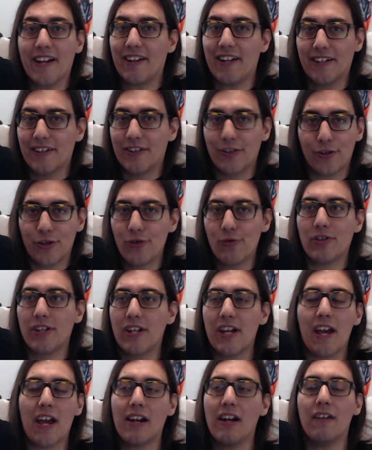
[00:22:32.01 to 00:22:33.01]
Like, you
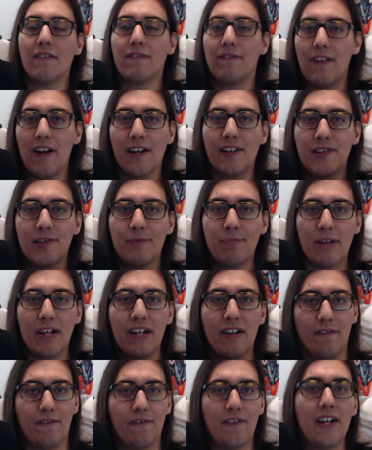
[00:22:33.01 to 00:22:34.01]
cannot fake speed
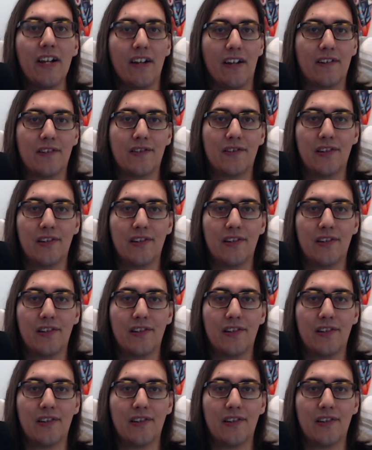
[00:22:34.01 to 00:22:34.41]
at Phoenix.